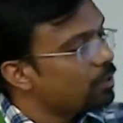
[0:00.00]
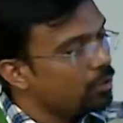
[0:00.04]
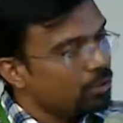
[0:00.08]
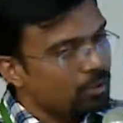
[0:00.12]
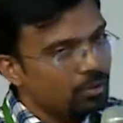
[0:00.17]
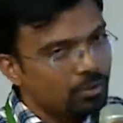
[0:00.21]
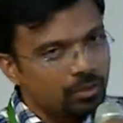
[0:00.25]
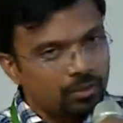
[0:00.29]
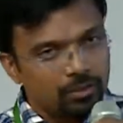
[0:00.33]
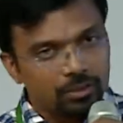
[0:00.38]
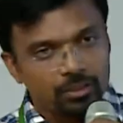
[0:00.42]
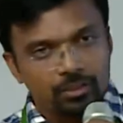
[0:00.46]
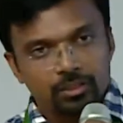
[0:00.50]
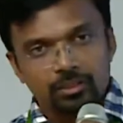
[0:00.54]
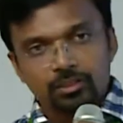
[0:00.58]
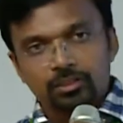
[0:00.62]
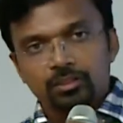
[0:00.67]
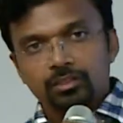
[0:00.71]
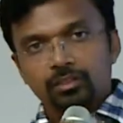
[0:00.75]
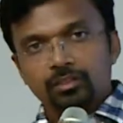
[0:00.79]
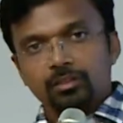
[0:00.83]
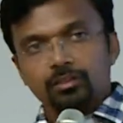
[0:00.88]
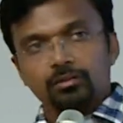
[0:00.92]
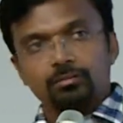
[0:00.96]
this is
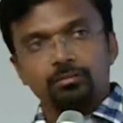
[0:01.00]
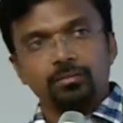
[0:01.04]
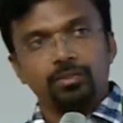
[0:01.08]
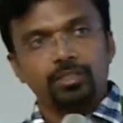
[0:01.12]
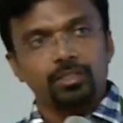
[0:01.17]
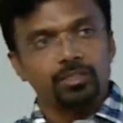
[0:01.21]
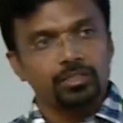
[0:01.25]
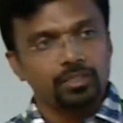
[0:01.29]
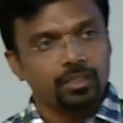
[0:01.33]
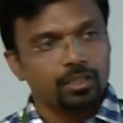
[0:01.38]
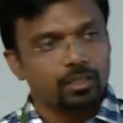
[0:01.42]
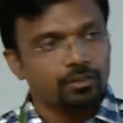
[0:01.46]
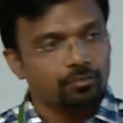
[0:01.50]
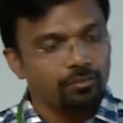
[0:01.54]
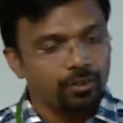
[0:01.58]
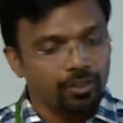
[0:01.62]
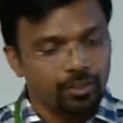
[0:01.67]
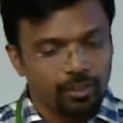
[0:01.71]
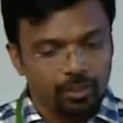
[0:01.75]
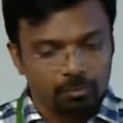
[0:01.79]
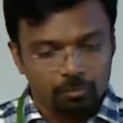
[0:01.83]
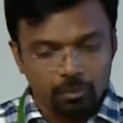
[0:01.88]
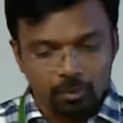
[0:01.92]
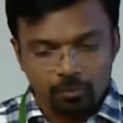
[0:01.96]
the design we
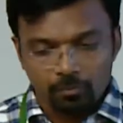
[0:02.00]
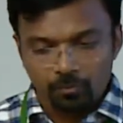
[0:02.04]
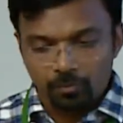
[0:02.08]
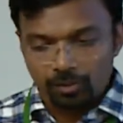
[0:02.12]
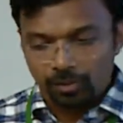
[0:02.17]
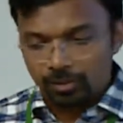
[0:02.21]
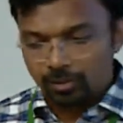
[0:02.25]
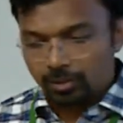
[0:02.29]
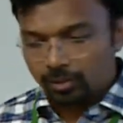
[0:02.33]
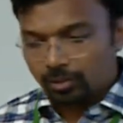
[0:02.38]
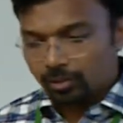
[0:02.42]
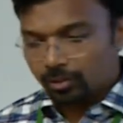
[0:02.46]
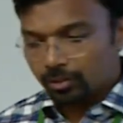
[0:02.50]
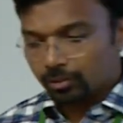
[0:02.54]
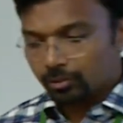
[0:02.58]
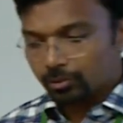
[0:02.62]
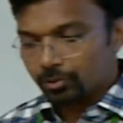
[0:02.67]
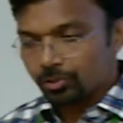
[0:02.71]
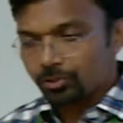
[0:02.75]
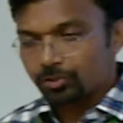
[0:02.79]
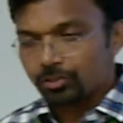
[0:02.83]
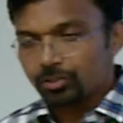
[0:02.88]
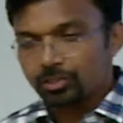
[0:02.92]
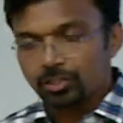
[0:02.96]
came up with in
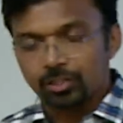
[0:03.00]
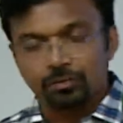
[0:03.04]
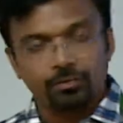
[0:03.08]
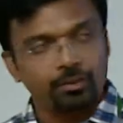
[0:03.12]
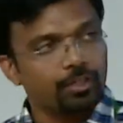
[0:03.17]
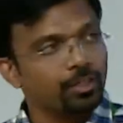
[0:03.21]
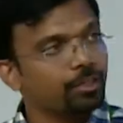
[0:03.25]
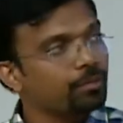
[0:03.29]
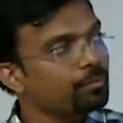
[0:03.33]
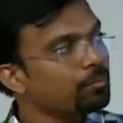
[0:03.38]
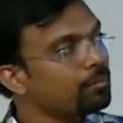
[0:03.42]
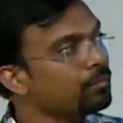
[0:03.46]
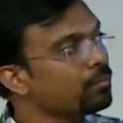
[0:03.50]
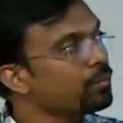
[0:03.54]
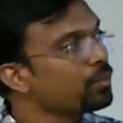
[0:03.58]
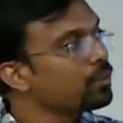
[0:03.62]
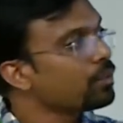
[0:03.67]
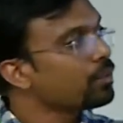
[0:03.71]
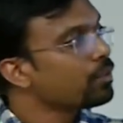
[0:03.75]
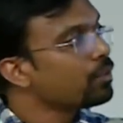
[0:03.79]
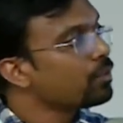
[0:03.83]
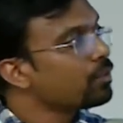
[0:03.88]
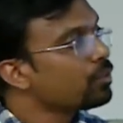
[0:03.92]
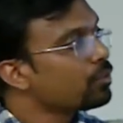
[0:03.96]
2017.
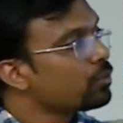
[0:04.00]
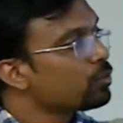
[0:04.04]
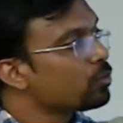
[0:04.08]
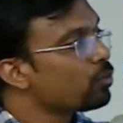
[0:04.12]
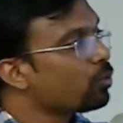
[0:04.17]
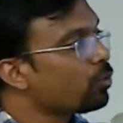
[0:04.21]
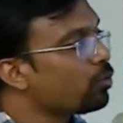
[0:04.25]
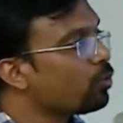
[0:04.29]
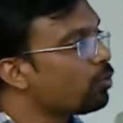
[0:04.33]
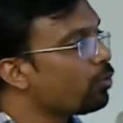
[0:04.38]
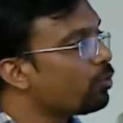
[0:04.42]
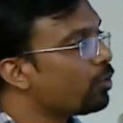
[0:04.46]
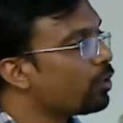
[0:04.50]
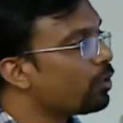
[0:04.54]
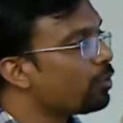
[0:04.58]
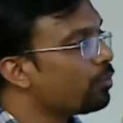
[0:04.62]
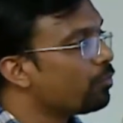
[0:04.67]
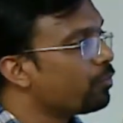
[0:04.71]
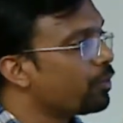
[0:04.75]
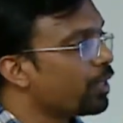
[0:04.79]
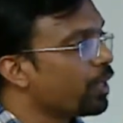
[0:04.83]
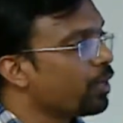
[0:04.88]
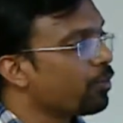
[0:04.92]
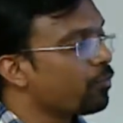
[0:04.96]
So
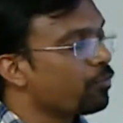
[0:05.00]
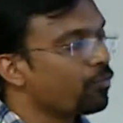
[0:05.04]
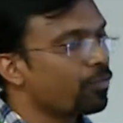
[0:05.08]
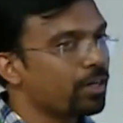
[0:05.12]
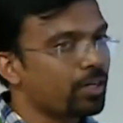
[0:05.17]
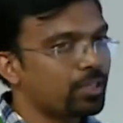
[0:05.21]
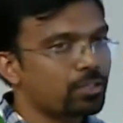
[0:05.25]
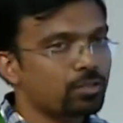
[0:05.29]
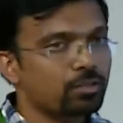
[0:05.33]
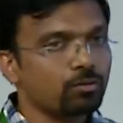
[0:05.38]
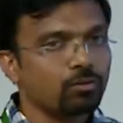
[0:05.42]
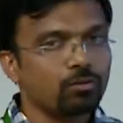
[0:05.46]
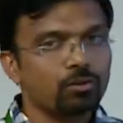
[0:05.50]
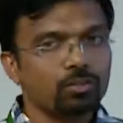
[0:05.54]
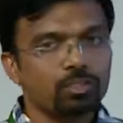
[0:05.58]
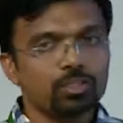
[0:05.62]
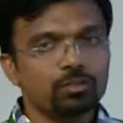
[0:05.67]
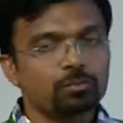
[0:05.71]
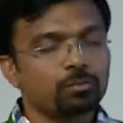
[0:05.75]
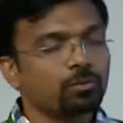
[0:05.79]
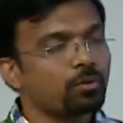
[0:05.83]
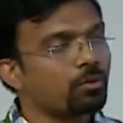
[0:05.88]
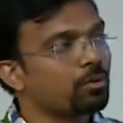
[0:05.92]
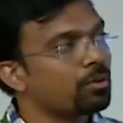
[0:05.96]
we have faced all these
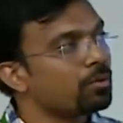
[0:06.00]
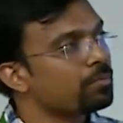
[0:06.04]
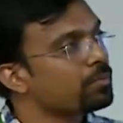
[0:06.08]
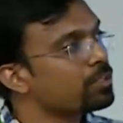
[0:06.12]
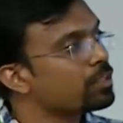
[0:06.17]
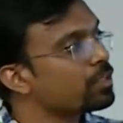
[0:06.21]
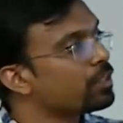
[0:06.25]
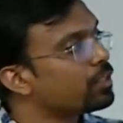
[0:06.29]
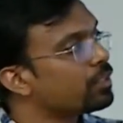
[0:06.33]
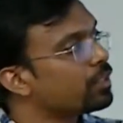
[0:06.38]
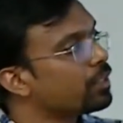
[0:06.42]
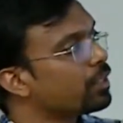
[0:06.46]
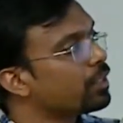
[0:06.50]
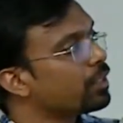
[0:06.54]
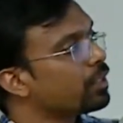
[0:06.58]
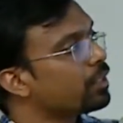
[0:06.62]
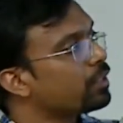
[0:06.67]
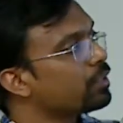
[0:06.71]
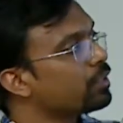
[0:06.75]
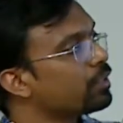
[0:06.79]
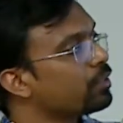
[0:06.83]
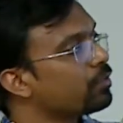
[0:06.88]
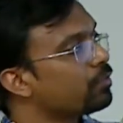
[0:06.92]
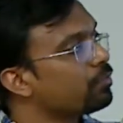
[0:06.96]
problems till then, and
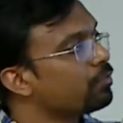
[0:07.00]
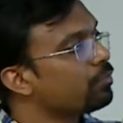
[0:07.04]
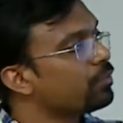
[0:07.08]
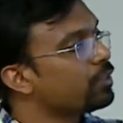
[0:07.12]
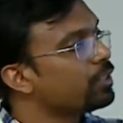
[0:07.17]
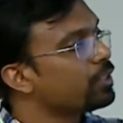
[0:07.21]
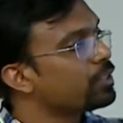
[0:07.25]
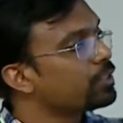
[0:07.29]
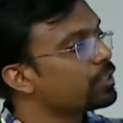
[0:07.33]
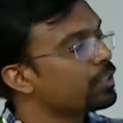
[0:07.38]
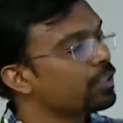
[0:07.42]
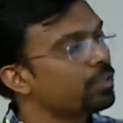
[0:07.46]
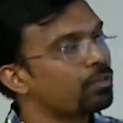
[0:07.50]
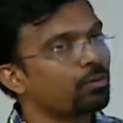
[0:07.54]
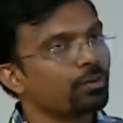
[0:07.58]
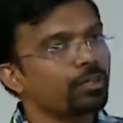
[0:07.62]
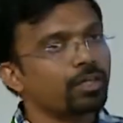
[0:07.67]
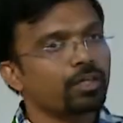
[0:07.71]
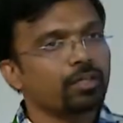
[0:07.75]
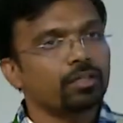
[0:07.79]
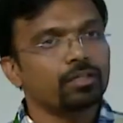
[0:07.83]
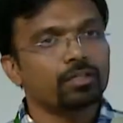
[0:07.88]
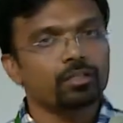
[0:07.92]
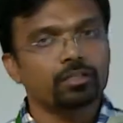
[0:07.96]
then we decided,
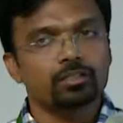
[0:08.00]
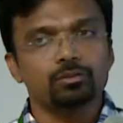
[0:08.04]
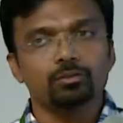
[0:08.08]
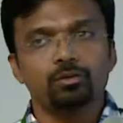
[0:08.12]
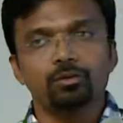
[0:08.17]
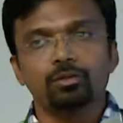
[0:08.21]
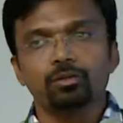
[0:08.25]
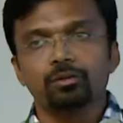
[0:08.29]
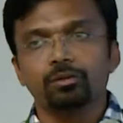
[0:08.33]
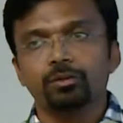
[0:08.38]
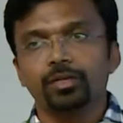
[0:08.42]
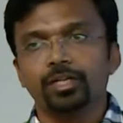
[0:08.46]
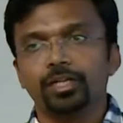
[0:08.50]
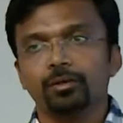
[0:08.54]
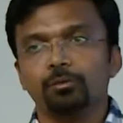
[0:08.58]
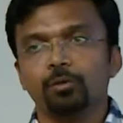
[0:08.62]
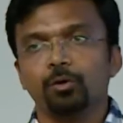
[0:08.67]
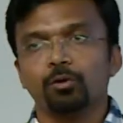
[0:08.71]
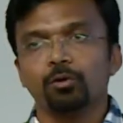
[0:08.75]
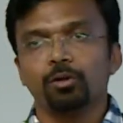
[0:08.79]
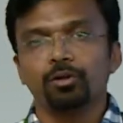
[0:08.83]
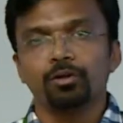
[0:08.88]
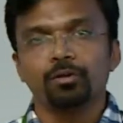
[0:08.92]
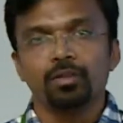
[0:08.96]
okay, let's not do any
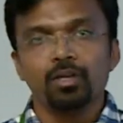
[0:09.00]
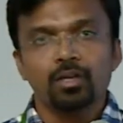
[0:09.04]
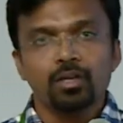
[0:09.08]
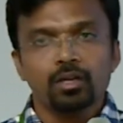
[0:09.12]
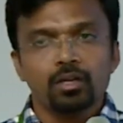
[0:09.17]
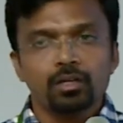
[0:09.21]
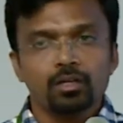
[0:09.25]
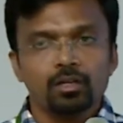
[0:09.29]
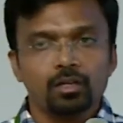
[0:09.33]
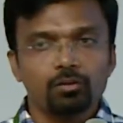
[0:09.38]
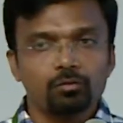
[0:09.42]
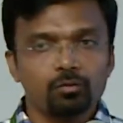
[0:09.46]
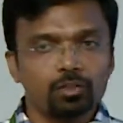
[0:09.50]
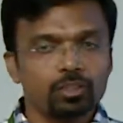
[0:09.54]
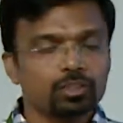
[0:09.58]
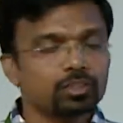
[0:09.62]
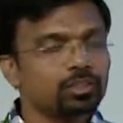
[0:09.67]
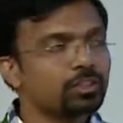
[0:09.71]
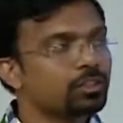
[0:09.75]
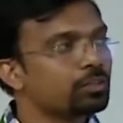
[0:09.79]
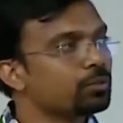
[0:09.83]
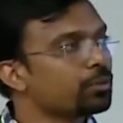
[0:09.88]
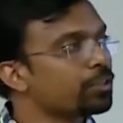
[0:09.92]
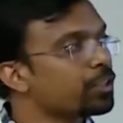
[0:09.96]
more converged
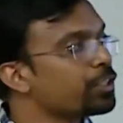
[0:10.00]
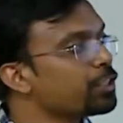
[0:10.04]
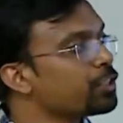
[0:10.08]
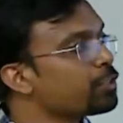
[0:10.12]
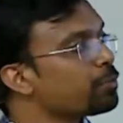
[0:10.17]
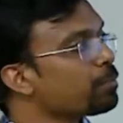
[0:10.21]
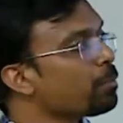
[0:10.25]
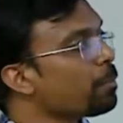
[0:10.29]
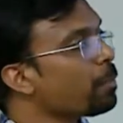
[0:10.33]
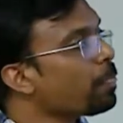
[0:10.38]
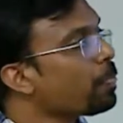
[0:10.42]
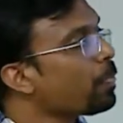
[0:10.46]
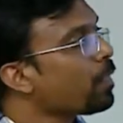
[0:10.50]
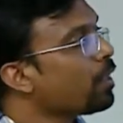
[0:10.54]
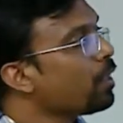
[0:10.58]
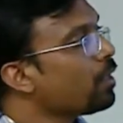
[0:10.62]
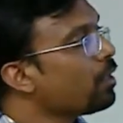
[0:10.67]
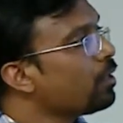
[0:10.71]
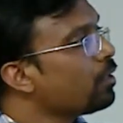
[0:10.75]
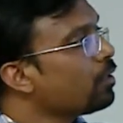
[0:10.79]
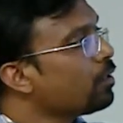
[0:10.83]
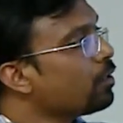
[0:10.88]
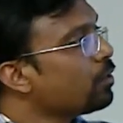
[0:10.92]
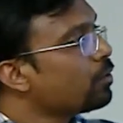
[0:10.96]
storage.
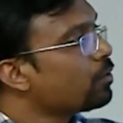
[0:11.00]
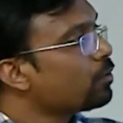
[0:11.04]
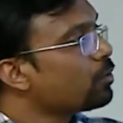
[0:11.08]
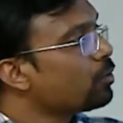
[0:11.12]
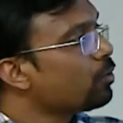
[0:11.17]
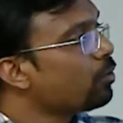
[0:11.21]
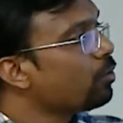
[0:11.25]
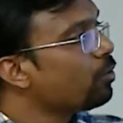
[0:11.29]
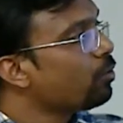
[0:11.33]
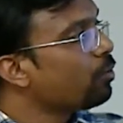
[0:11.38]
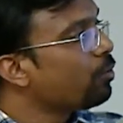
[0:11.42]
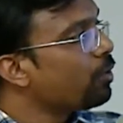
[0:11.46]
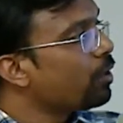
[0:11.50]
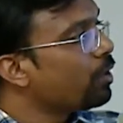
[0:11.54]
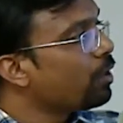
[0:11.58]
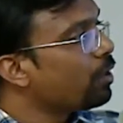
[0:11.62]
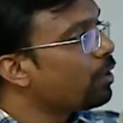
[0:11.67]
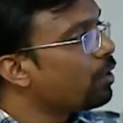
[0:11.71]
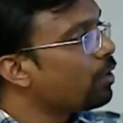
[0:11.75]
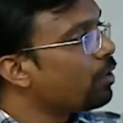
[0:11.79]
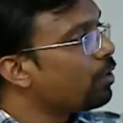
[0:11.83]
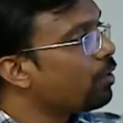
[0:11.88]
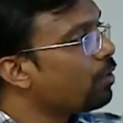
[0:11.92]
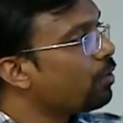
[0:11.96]

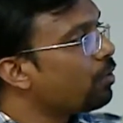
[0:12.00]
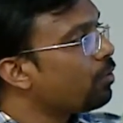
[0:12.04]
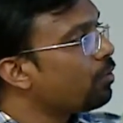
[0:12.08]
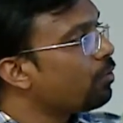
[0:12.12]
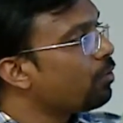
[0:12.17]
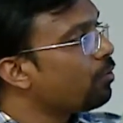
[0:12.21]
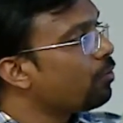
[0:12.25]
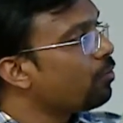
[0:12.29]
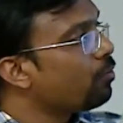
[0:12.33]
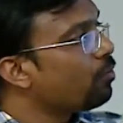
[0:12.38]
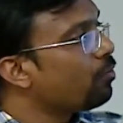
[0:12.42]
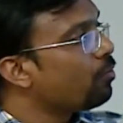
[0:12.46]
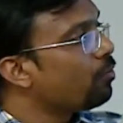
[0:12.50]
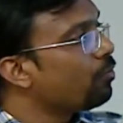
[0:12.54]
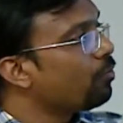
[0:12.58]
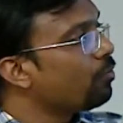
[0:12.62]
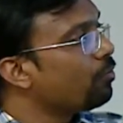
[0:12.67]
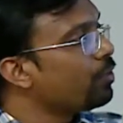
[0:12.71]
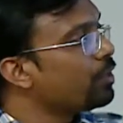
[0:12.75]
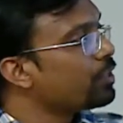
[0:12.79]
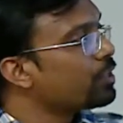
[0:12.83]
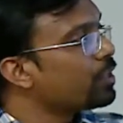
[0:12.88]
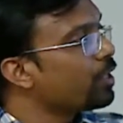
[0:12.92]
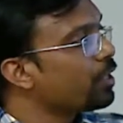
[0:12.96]
So
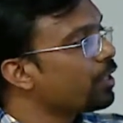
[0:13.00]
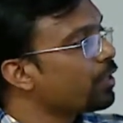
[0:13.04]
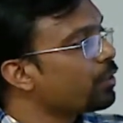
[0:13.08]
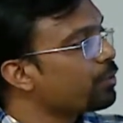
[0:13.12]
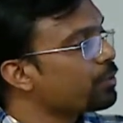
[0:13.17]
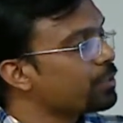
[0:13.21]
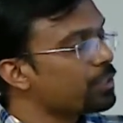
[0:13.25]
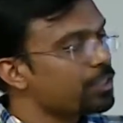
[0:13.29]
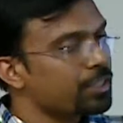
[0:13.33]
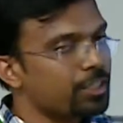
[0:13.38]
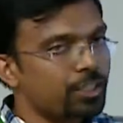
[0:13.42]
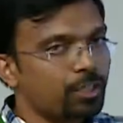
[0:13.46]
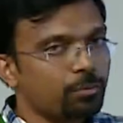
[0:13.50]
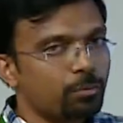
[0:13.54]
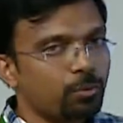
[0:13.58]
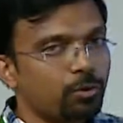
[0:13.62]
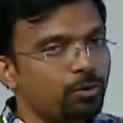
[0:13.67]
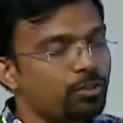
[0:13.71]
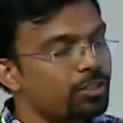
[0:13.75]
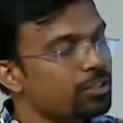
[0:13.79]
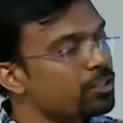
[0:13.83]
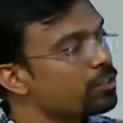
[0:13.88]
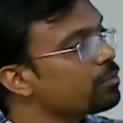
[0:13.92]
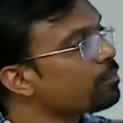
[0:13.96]
we started using
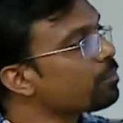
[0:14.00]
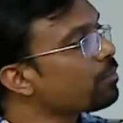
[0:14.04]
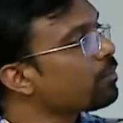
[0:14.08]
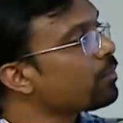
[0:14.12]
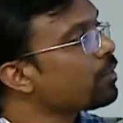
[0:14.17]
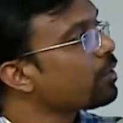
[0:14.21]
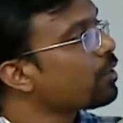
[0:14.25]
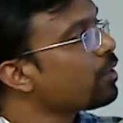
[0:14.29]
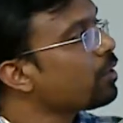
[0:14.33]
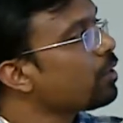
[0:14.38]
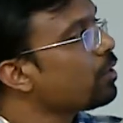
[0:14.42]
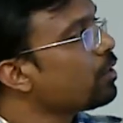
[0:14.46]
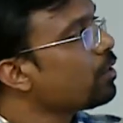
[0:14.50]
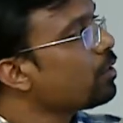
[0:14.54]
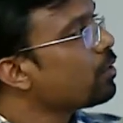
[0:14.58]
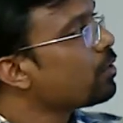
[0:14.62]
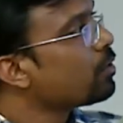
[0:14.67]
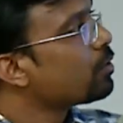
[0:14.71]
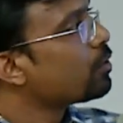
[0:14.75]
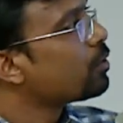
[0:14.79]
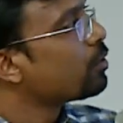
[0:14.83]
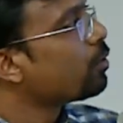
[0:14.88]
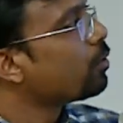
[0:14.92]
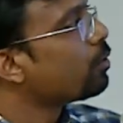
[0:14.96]
JBoards.
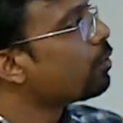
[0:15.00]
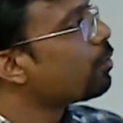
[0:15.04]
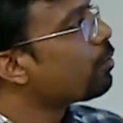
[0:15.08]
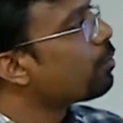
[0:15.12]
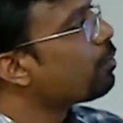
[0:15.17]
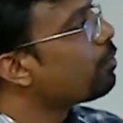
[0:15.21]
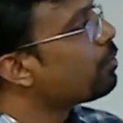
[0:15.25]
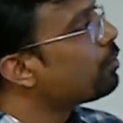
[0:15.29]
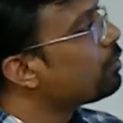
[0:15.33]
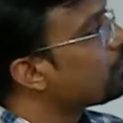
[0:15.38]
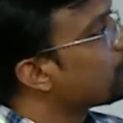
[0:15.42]
So